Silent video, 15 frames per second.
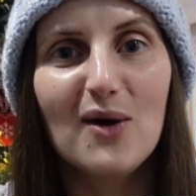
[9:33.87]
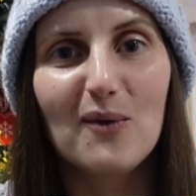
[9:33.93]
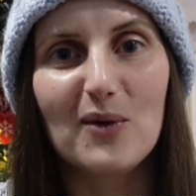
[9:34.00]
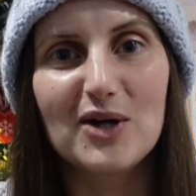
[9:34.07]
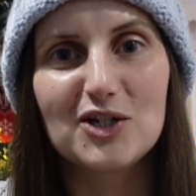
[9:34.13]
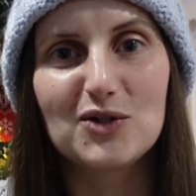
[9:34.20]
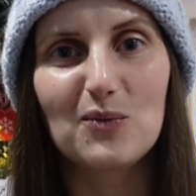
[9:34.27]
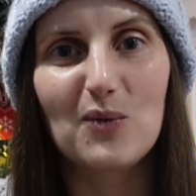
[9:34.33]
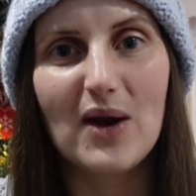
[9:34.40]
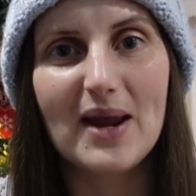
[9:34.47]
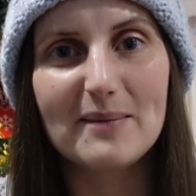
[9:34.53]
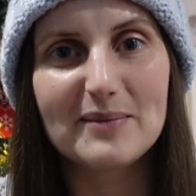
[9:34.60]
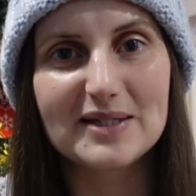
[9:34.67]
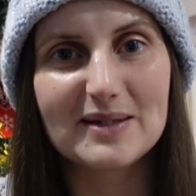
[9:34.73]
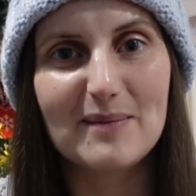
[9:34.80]
which
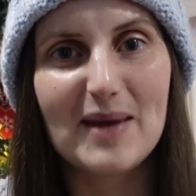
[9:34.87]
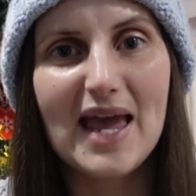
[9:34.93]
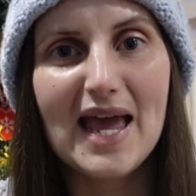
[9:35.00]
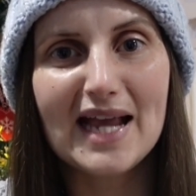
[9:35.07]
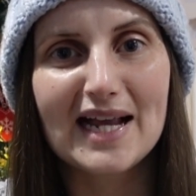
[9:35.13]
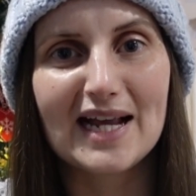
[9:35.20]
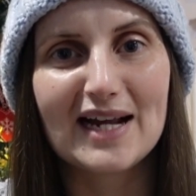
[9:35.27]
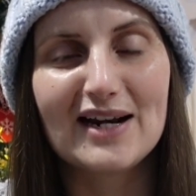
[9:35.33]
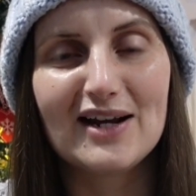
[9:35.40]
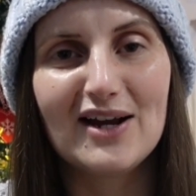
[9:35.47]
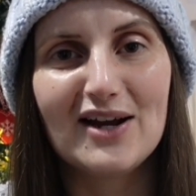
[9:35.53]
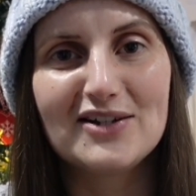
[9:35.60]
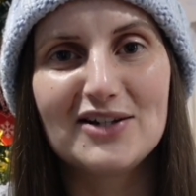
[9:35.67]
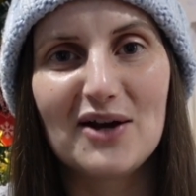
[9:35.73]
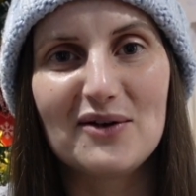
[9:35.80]
whip to pick. And
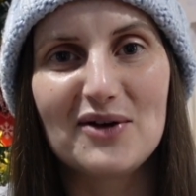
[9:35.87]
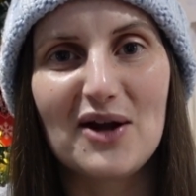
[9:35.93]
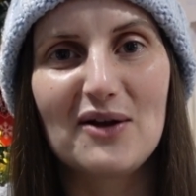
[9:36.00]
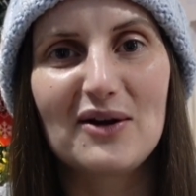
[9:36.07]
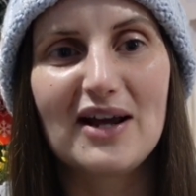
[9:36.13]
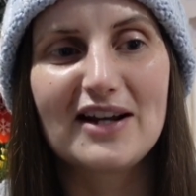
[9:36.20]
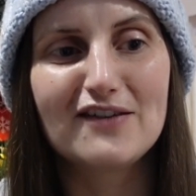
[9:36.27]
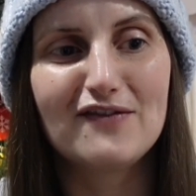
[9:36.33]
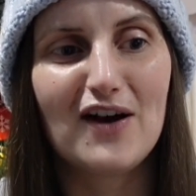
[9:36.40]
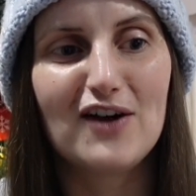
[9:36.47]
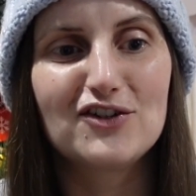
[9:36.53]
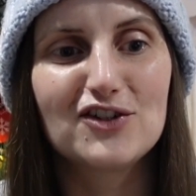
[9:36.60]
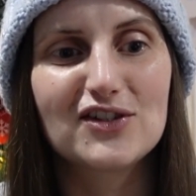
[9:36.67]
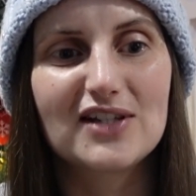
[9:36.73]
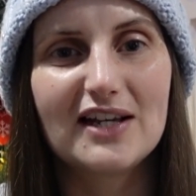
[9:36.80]
I don't know like if
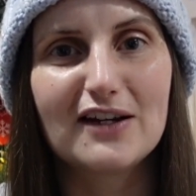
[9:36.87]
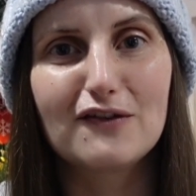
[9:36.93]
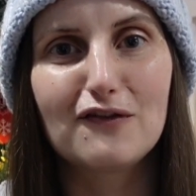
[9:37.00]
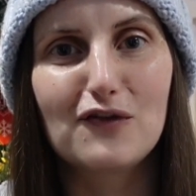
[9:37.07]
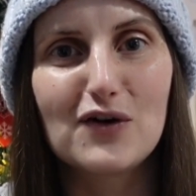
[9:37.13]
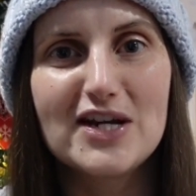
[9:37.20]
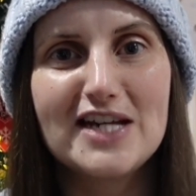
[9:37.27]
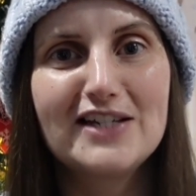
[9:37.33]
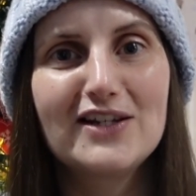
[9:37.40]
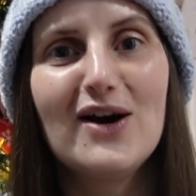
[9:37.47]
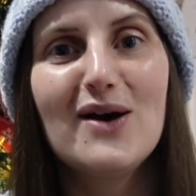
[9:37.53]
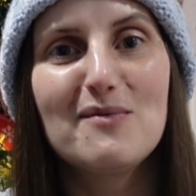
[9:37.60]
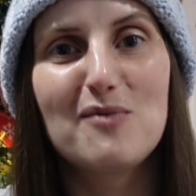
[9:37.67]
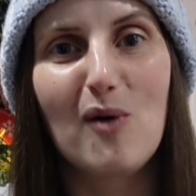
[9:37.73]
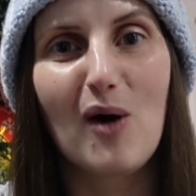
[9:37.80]
I'll just like freeze
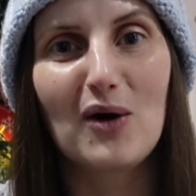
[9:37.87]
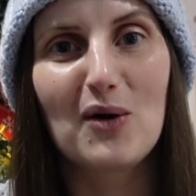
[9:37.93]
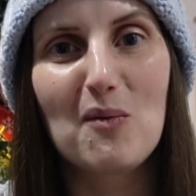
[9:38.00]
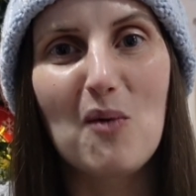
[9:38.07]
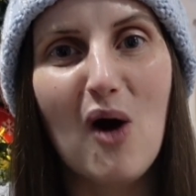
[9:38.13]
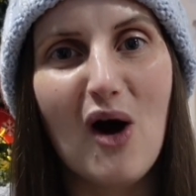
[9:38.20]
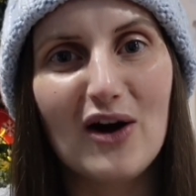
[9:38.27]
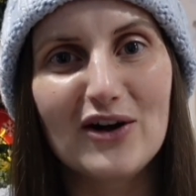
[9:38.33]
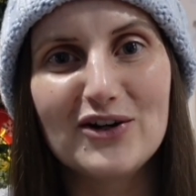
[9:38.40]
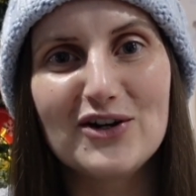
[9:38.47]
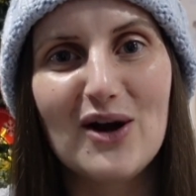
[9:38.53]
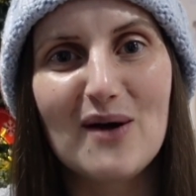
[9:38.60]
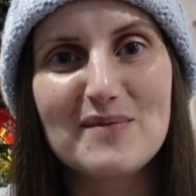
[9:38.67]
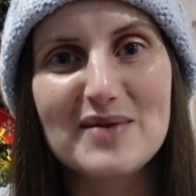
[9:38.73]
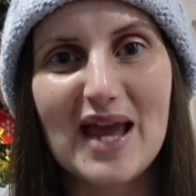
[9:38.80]
up one-on-one
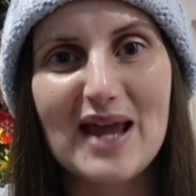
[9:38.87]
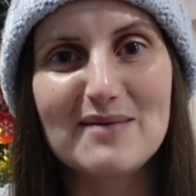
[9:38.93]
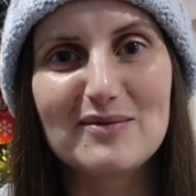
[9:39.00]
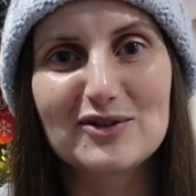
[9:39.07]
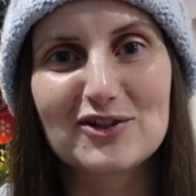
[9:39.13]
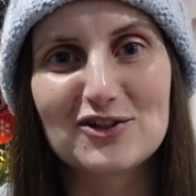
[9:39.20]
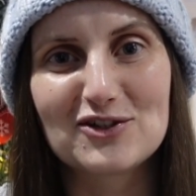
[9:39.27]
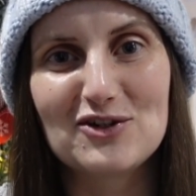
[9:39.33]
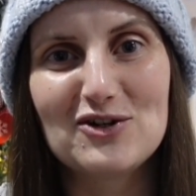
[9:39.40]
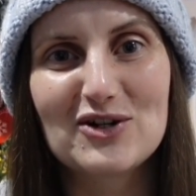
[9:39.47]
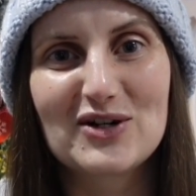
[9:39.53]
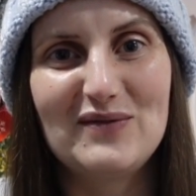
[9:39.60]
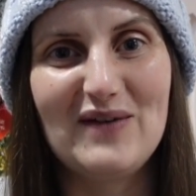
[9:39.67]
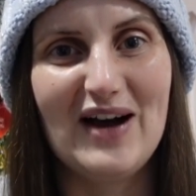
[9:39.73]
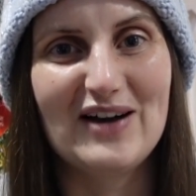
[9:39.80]
and not be able to
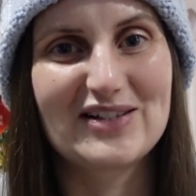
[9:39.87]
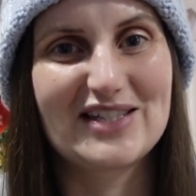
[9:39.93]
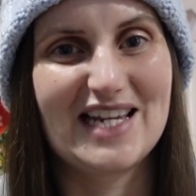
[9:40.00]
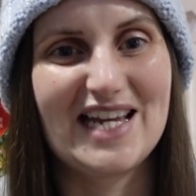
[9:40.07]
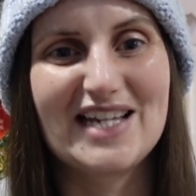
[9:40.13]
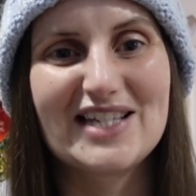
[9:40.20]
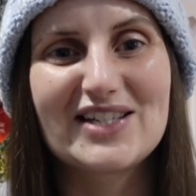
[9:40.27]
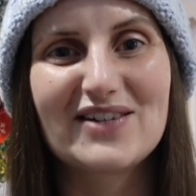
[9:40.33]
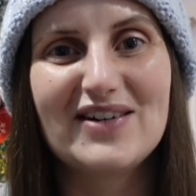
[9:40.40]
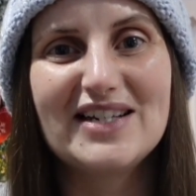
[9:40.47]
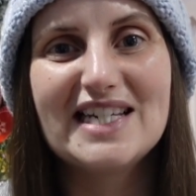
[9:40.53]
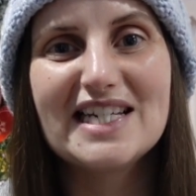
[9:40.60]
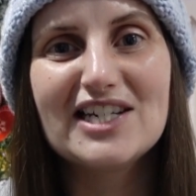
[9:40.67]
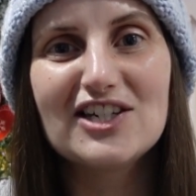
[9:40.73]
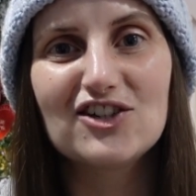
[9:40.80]
talk about it. So I
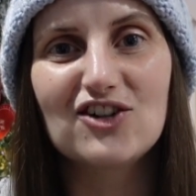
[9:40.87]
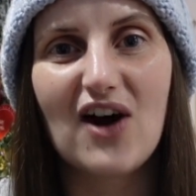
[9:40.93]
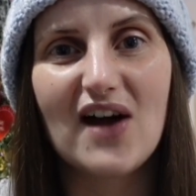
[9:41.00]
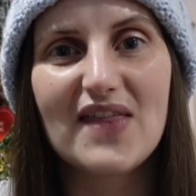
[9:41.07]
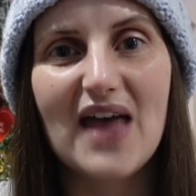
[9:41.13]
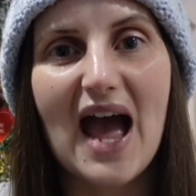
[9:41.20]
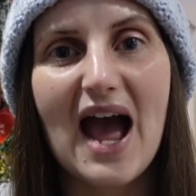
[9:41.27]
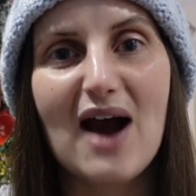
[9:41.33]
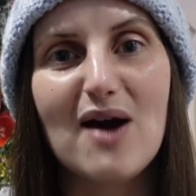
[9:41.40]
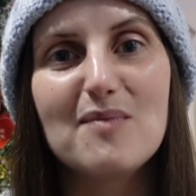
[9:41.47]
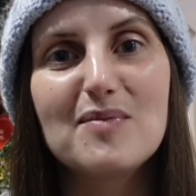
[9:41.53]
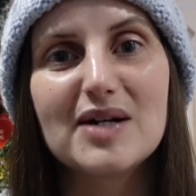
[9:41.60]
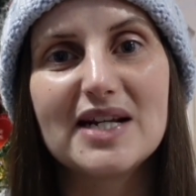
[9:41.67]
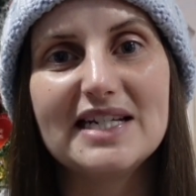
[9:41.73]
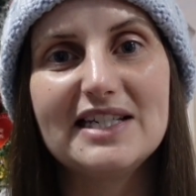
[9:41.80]
didn't try that
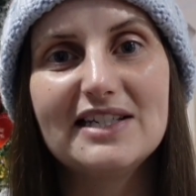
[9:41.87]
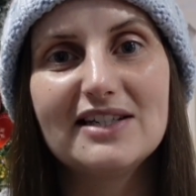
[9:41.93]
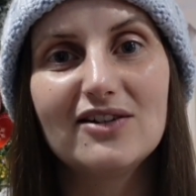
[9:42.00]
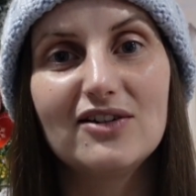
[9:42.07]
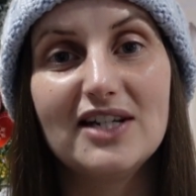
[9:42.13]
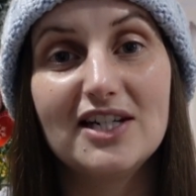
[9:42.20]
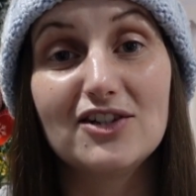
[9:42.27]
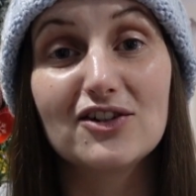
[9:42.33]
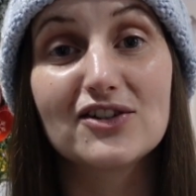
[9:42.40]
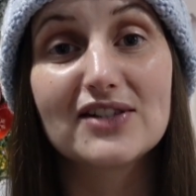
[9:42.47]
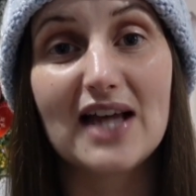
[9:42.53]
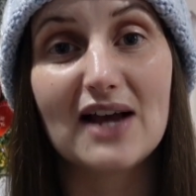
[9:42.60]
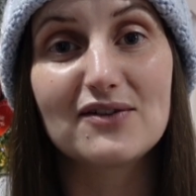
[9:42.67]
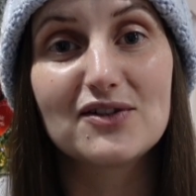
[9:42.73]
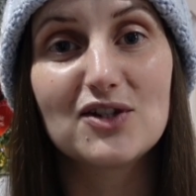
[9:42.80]
out, but it does
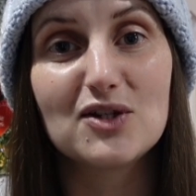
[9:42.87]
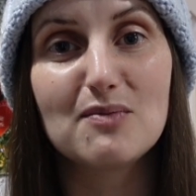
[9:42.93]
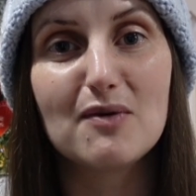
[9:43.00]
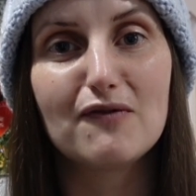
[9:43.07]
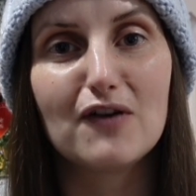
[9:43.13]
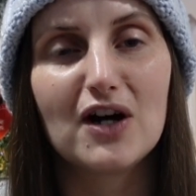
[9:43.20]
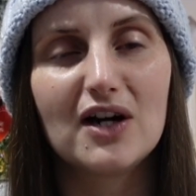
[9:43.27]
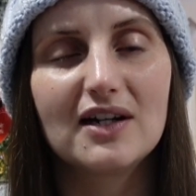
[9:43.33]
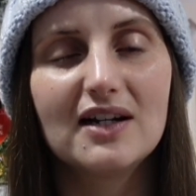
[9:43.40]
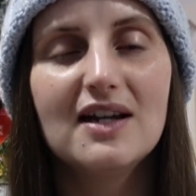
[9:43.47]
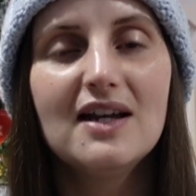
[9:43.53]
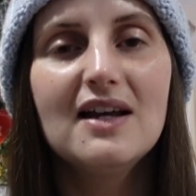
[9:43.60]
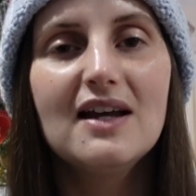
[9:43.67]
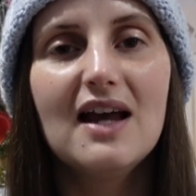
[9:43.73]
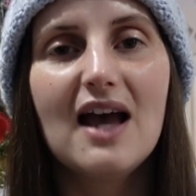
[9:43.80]
sound super fun.
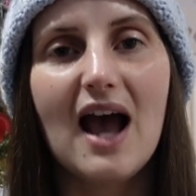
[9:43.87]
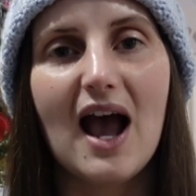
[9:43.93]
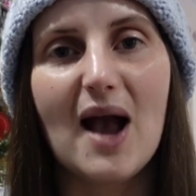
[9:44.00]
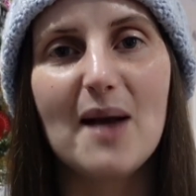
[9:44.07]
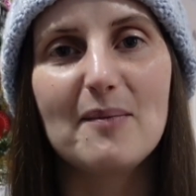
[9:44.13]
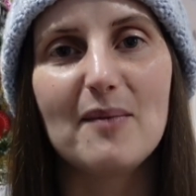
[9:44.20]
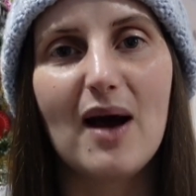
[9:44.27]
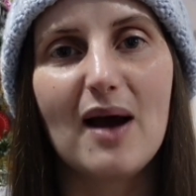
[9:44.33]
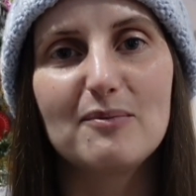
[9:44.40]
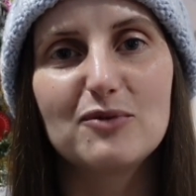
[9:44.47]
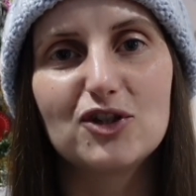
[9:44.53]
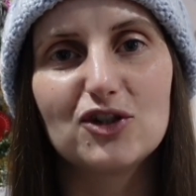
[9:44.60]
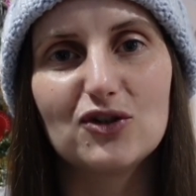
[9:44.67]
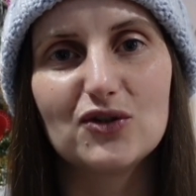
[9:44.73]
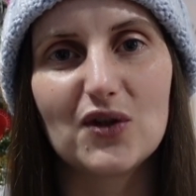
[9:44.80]
I'm
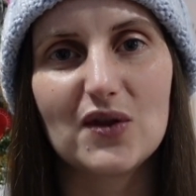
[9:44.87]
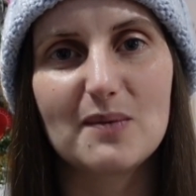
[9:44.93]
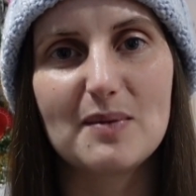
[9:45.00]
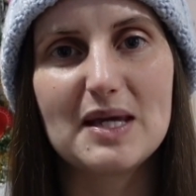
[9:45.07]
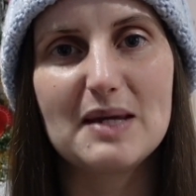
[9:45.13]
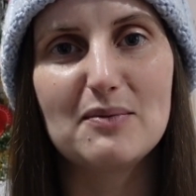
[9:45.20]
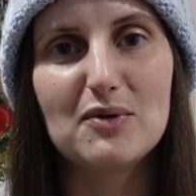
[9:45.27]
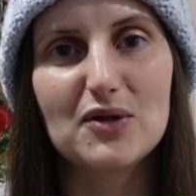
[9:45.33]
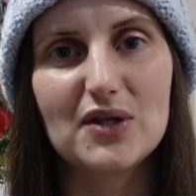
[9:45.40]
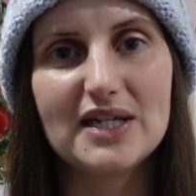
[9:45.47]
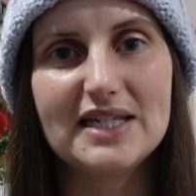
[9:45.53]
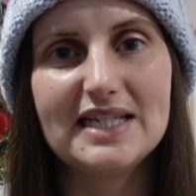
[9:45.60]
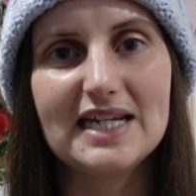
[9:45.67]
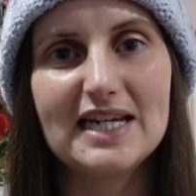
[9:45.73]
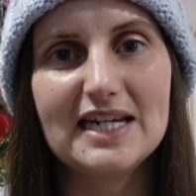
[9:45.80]
sure that the people
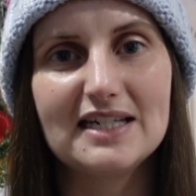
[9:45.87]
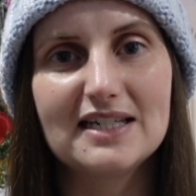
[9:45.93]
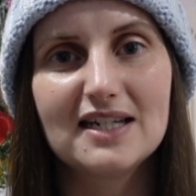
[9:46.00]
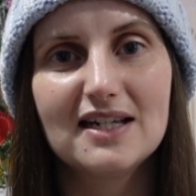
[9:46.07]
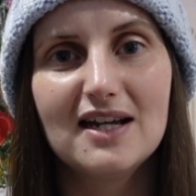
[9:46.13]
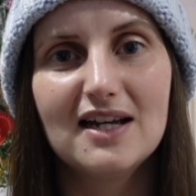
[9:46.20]
that did